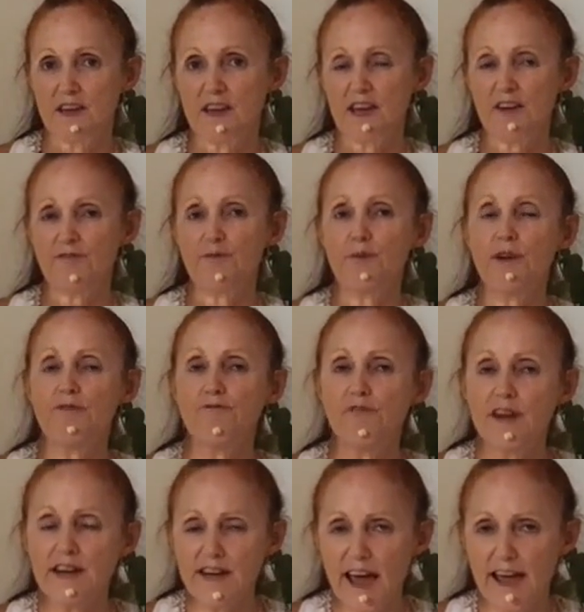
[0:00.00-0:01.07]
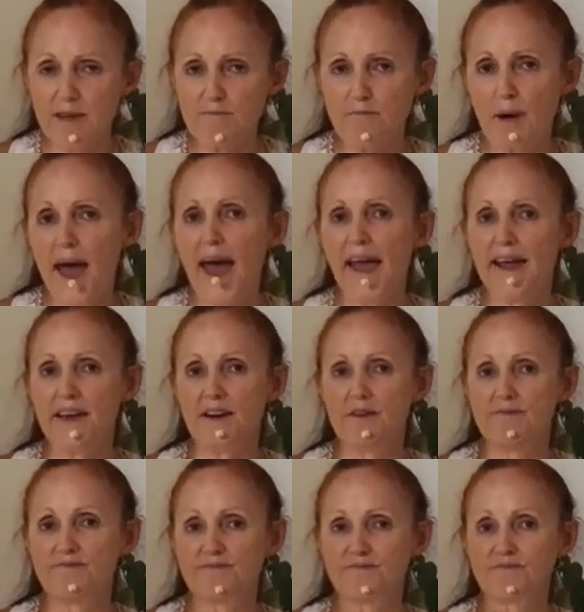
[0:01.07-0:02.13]
If we rename pain
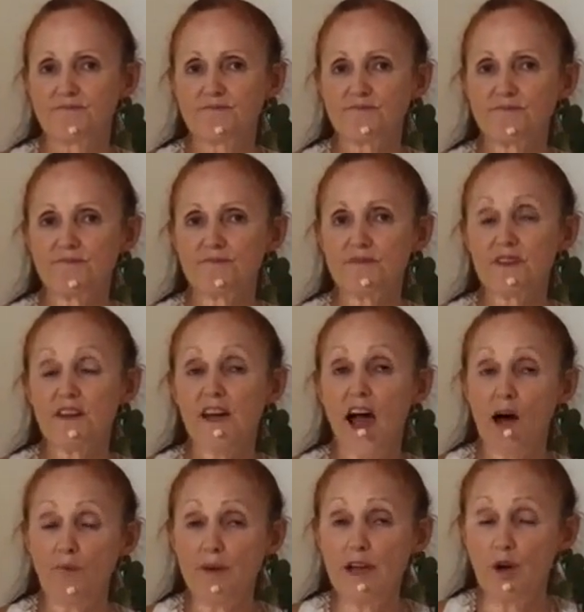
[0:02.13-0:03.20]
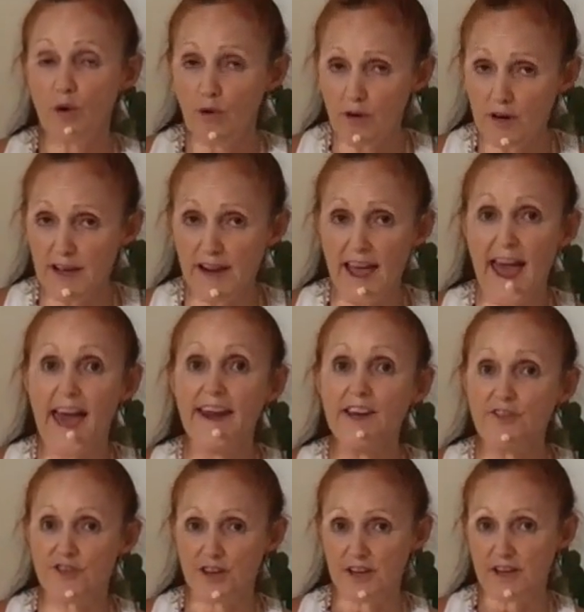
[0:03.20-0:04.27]
and we call it
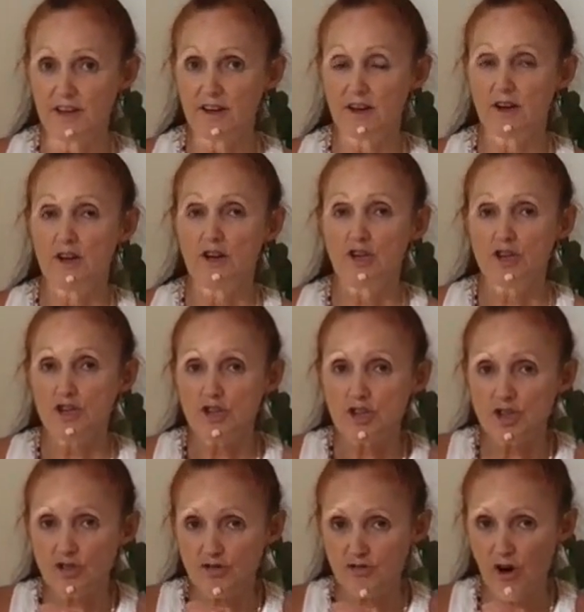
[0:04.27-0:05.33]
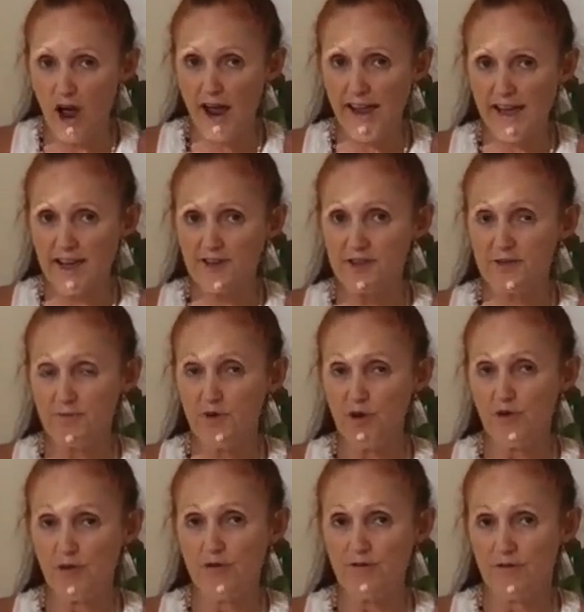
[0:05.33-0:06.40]
energy trying to
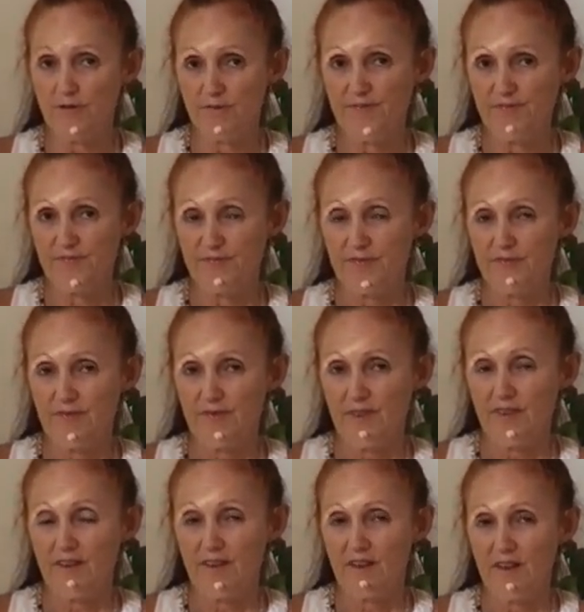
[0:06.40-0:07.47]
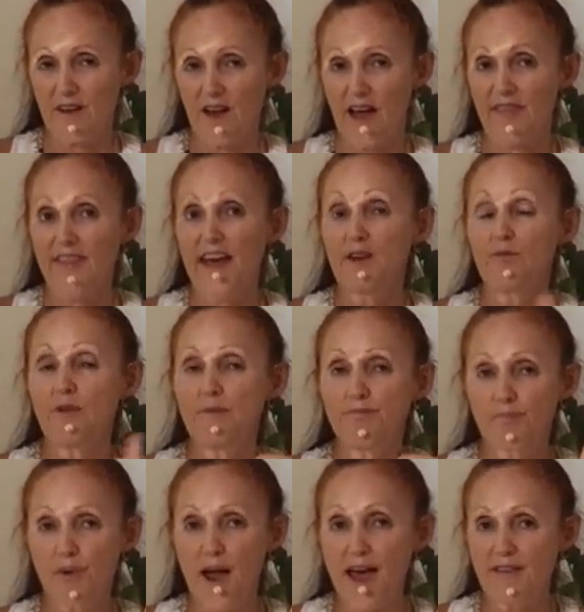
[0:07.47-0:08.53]
move, and then with
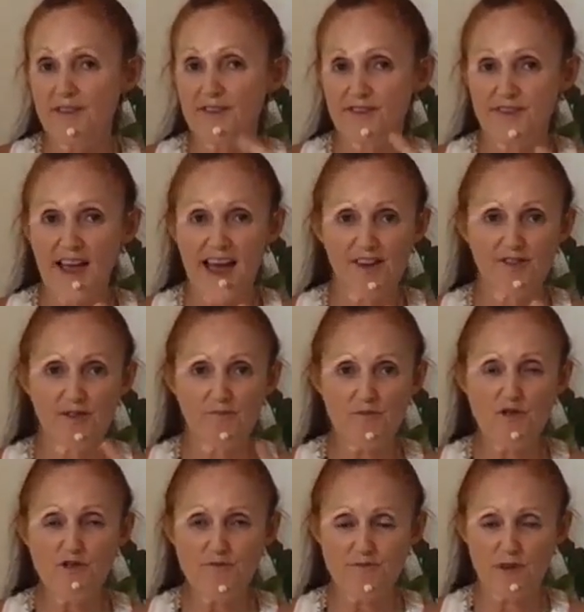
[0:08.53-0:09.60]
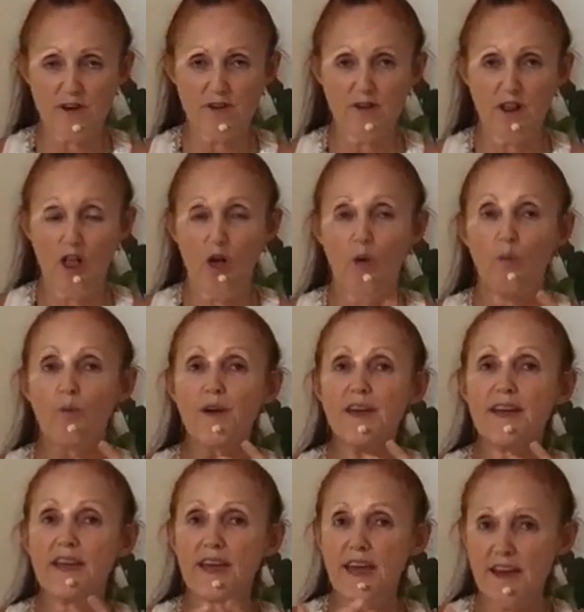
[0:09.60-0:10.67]
breath, sound, and movement,
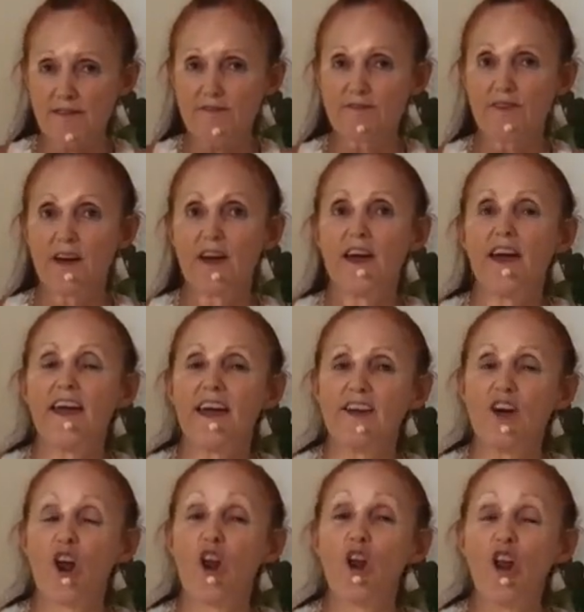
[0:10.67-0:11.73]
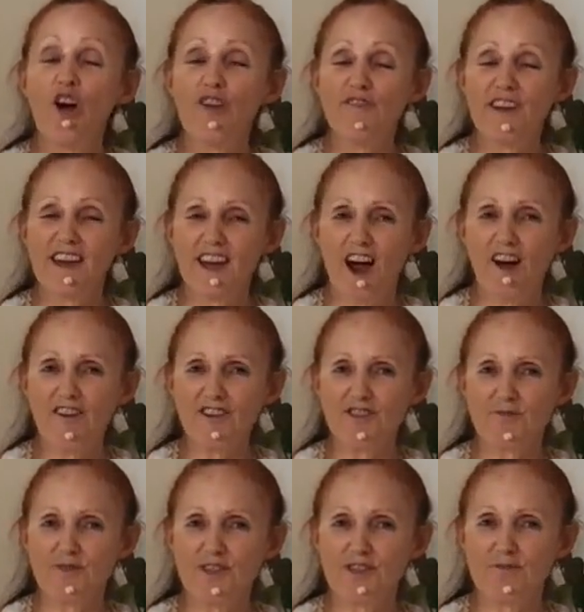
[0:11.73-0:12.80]
we give it a lot of
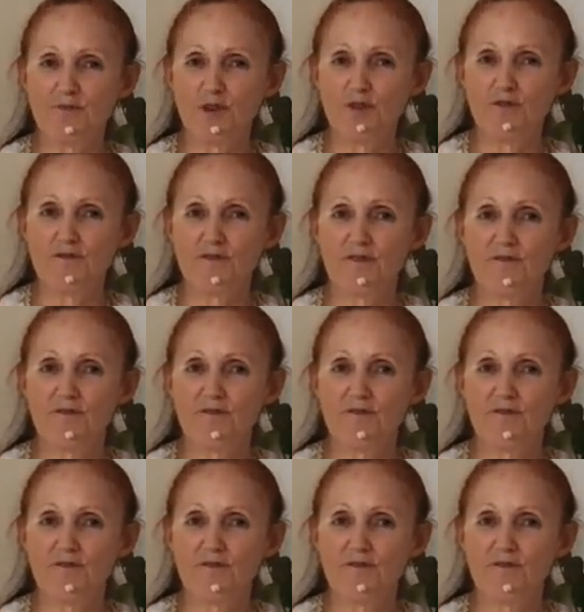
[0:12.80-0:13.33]
encouragement to move,